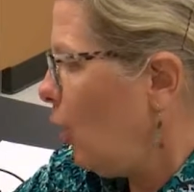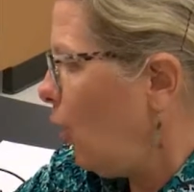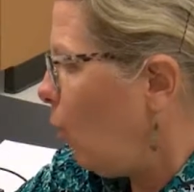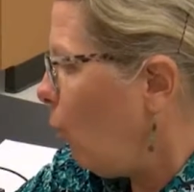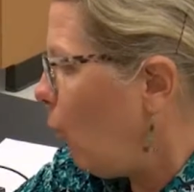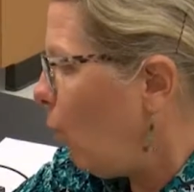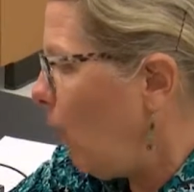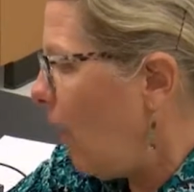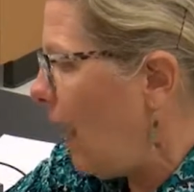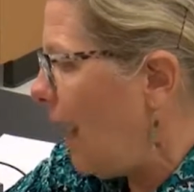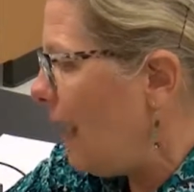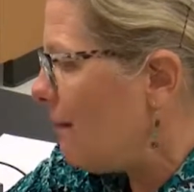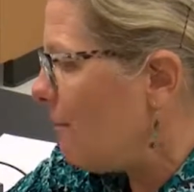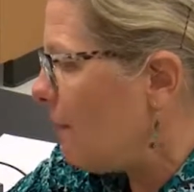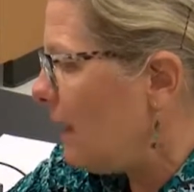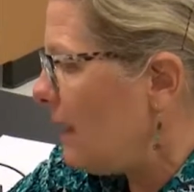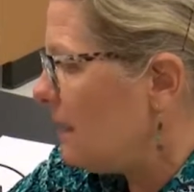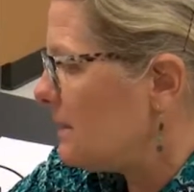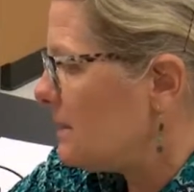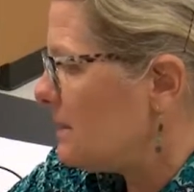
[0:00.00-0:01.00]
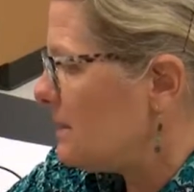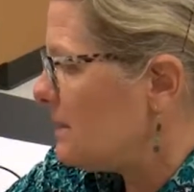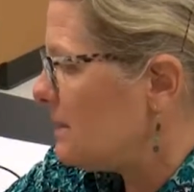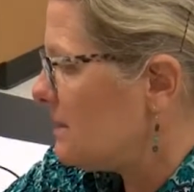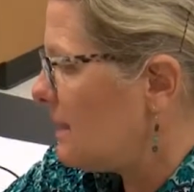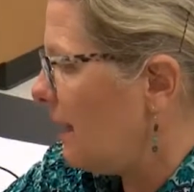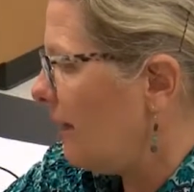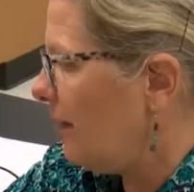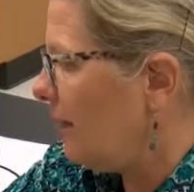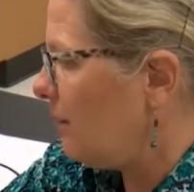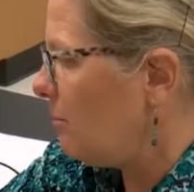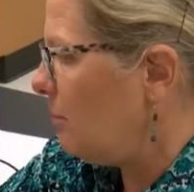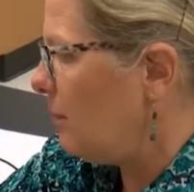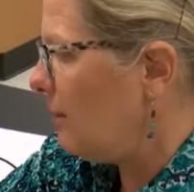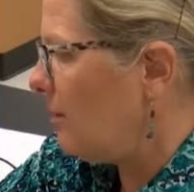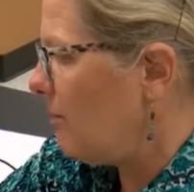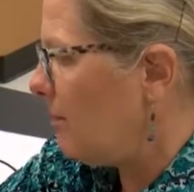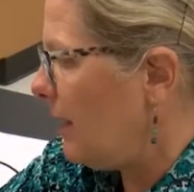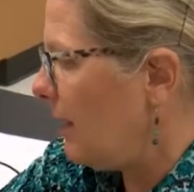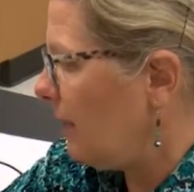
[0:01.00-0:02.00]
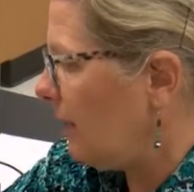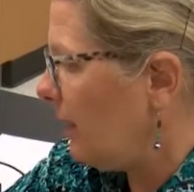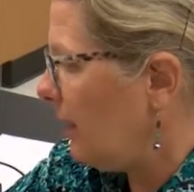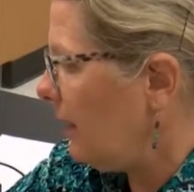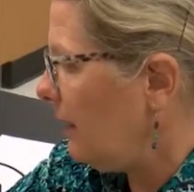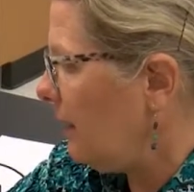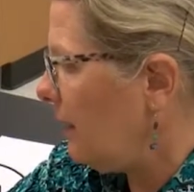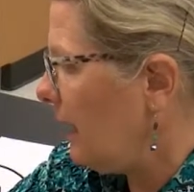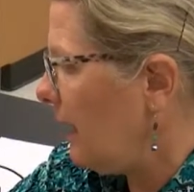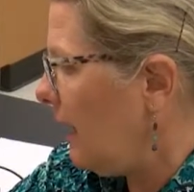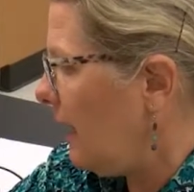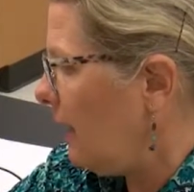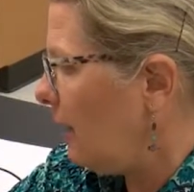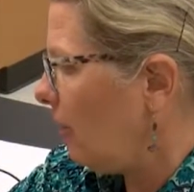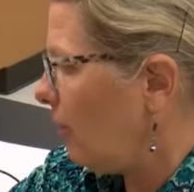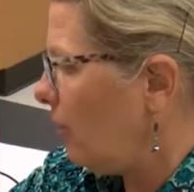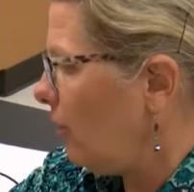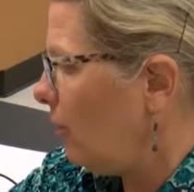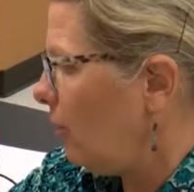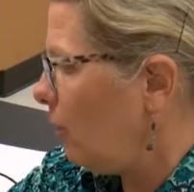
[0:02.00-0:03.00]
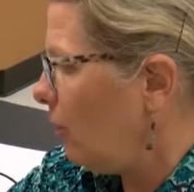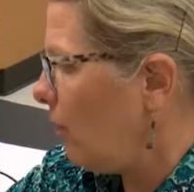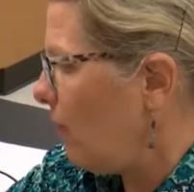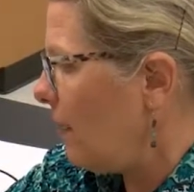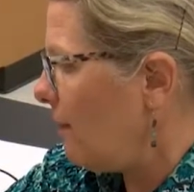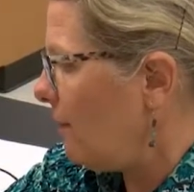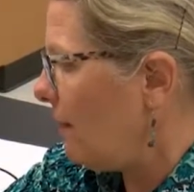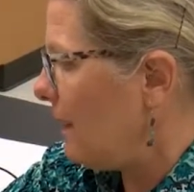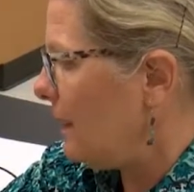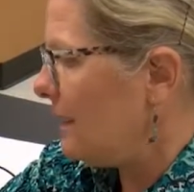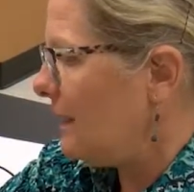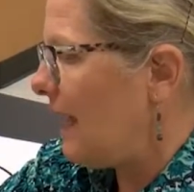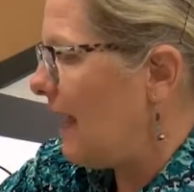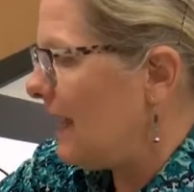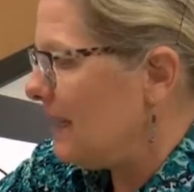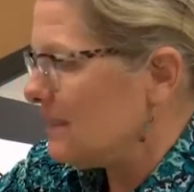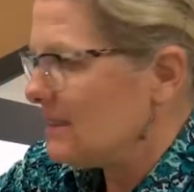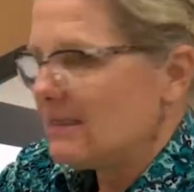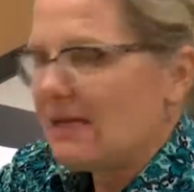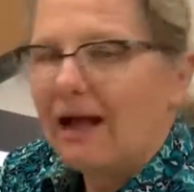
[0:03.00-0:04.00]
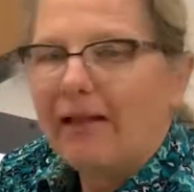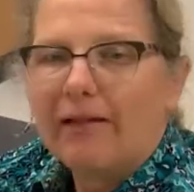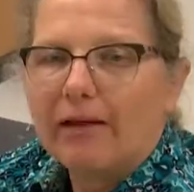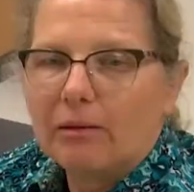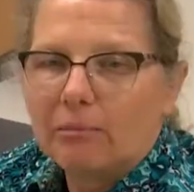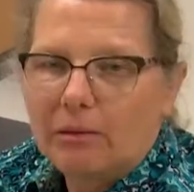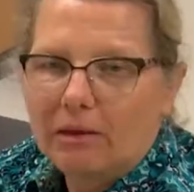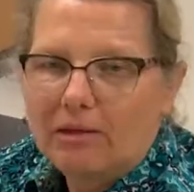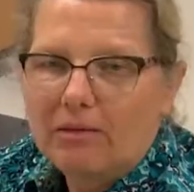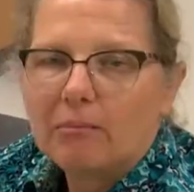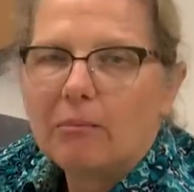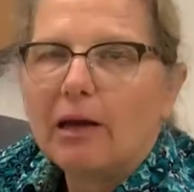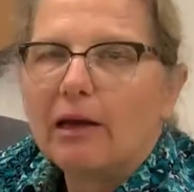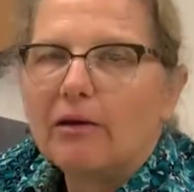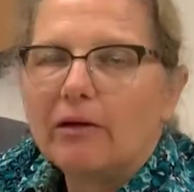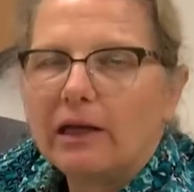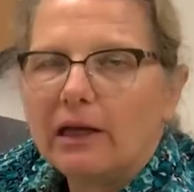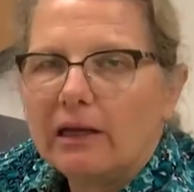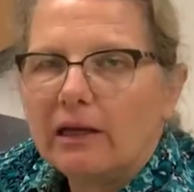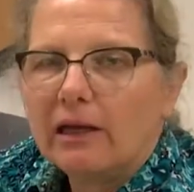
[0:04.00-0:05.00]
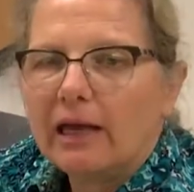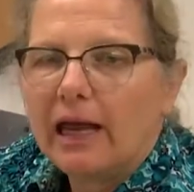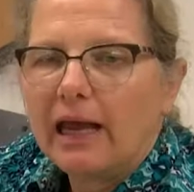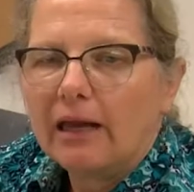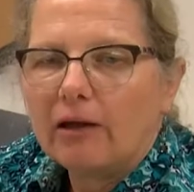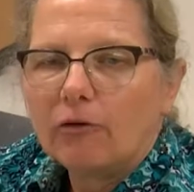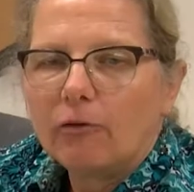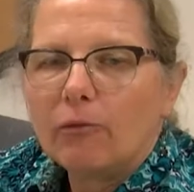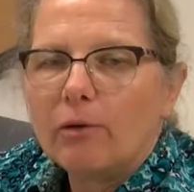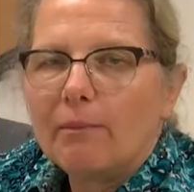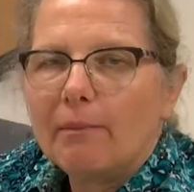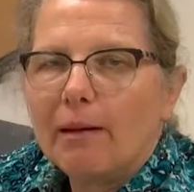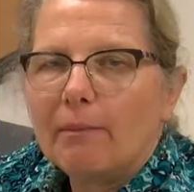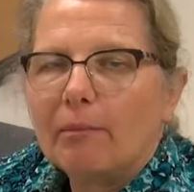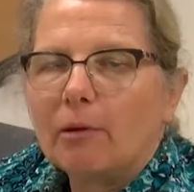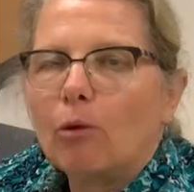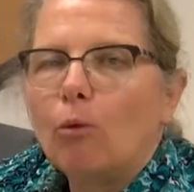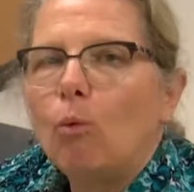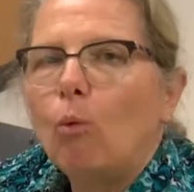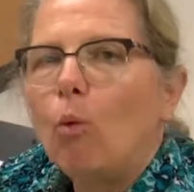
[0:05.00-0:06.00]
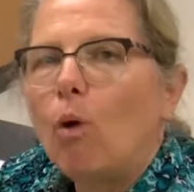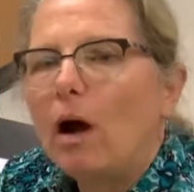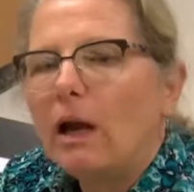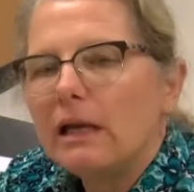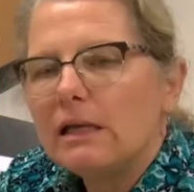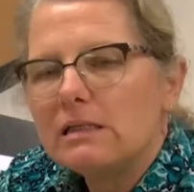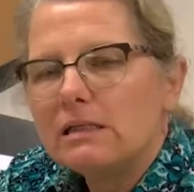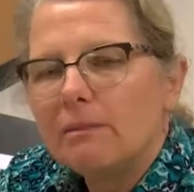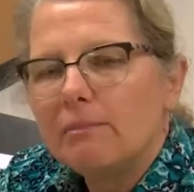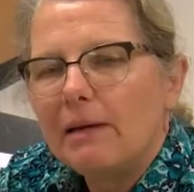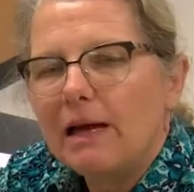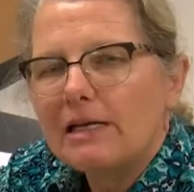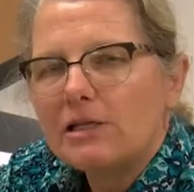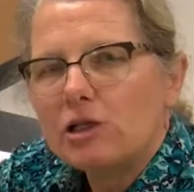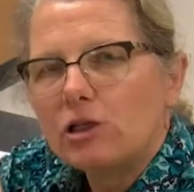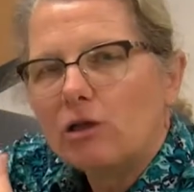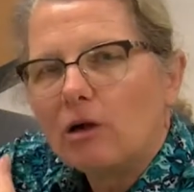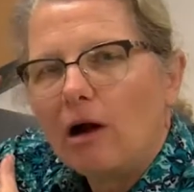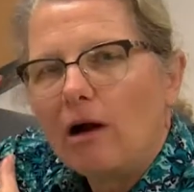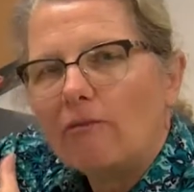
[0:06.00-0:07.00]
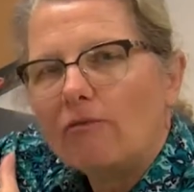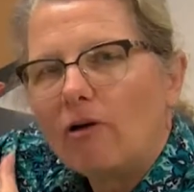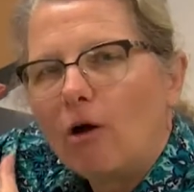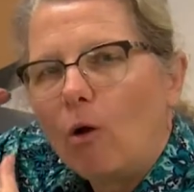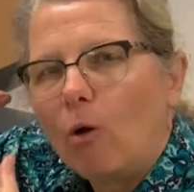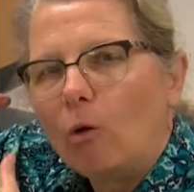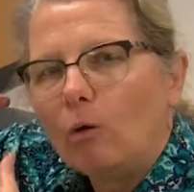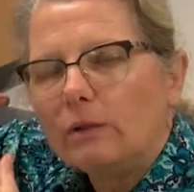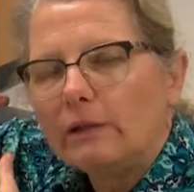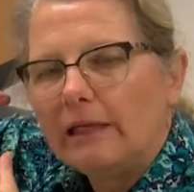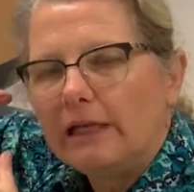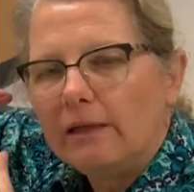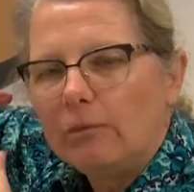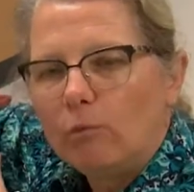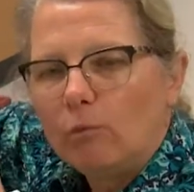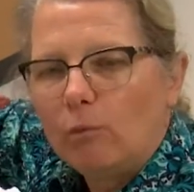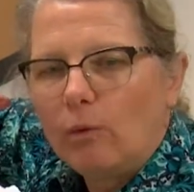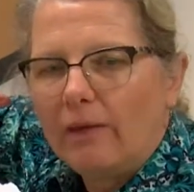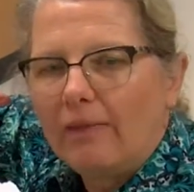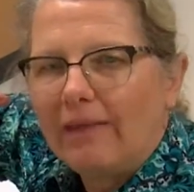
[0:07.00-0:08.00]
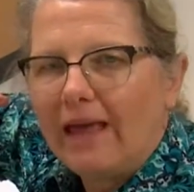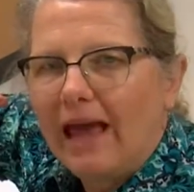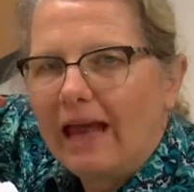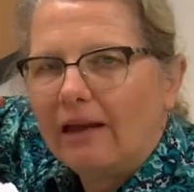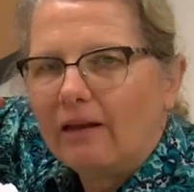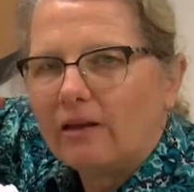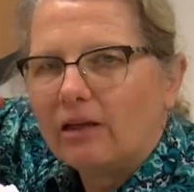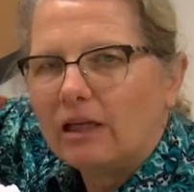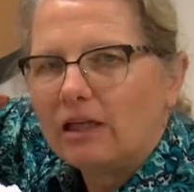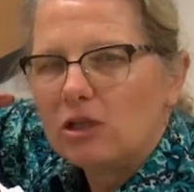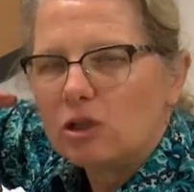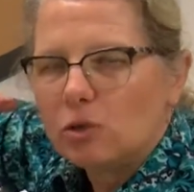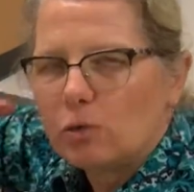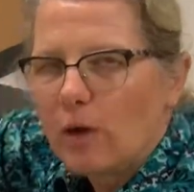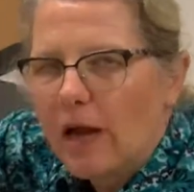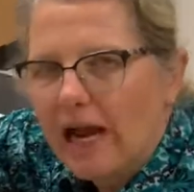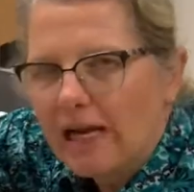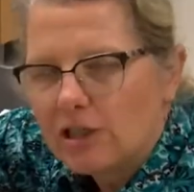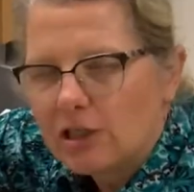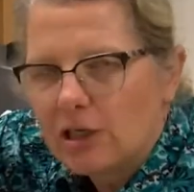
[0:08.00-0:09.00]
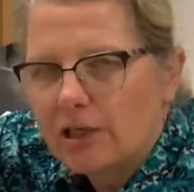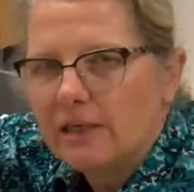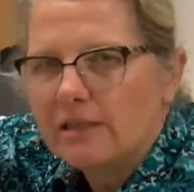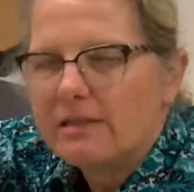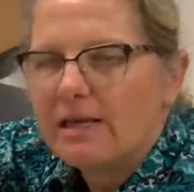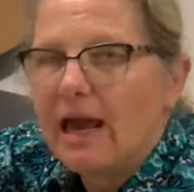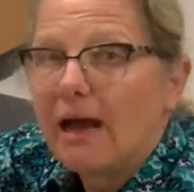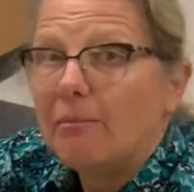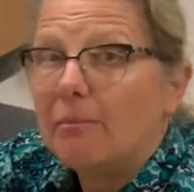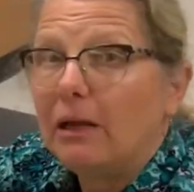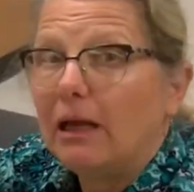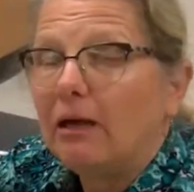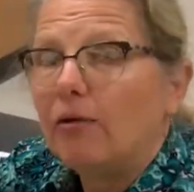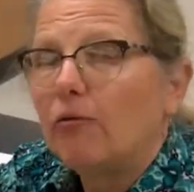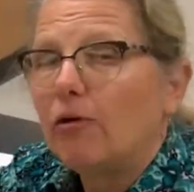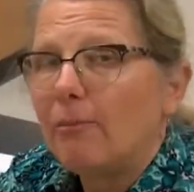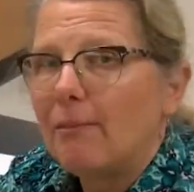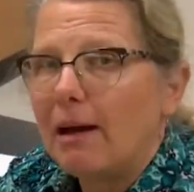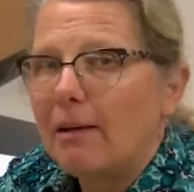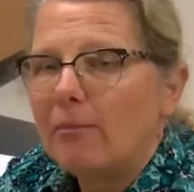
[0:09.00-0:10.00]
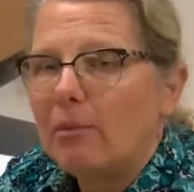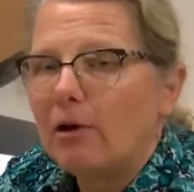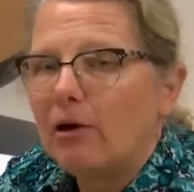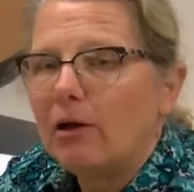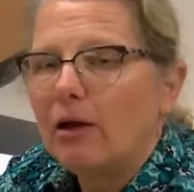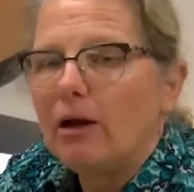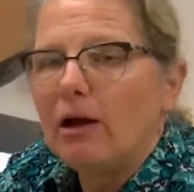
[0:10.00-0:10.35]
Why might systolic be the better indicator? Why might diastolic be the better indicator? Remember, one is a measure of only when that contraction is happening. Remember,